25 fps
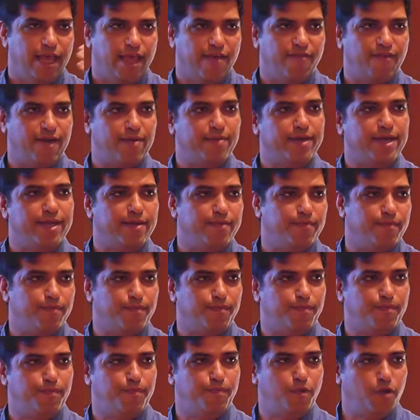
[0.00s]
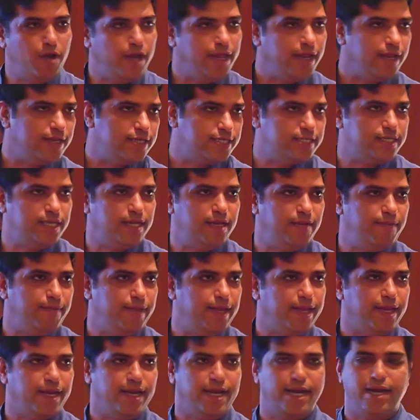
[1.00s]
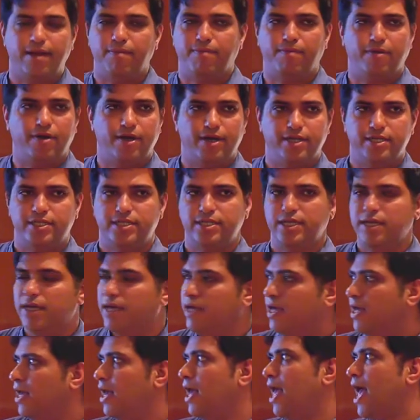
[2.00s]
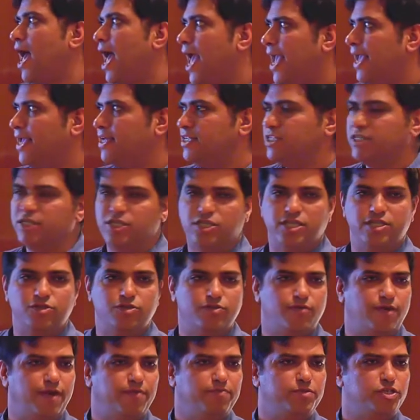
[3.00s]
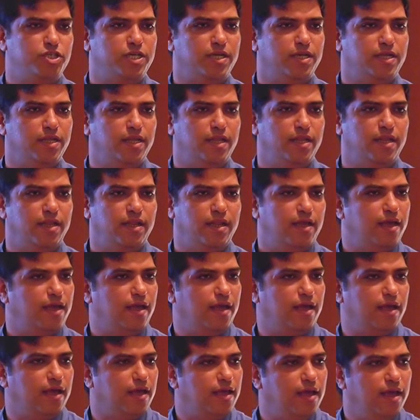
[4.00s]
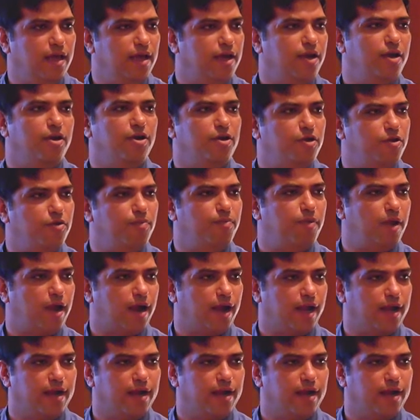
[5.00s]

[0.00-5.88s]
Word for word: if I can pull in still a million data points, I can just use WebGL to plot